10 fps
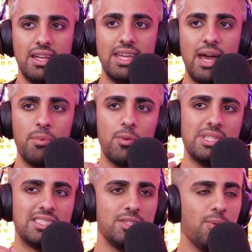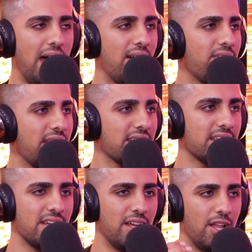Yeah, but we still have
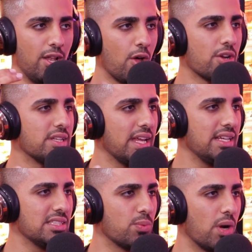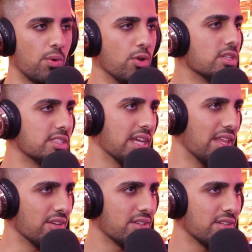like a lot of days where we're not
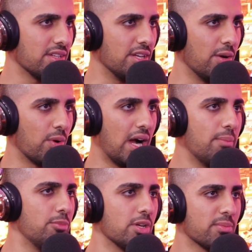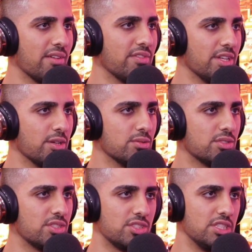together. You know, where I'm doing my
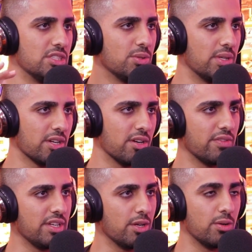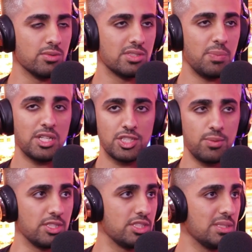videos, she's doing her videos, especially
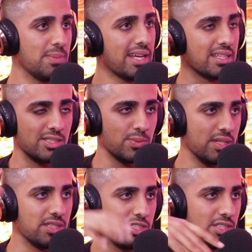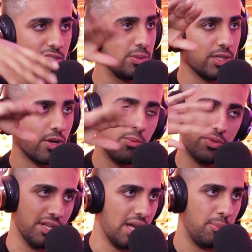when she's back in Sweden. She's doing her own
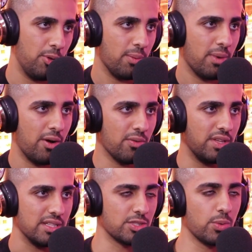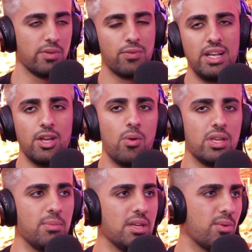thing, I'm doing my own thing. So we really
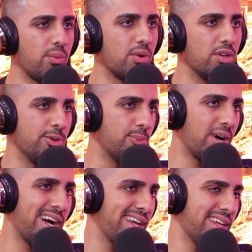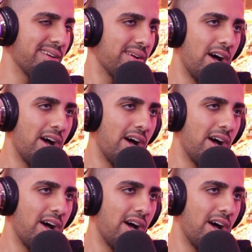only meet when we're in Dubai.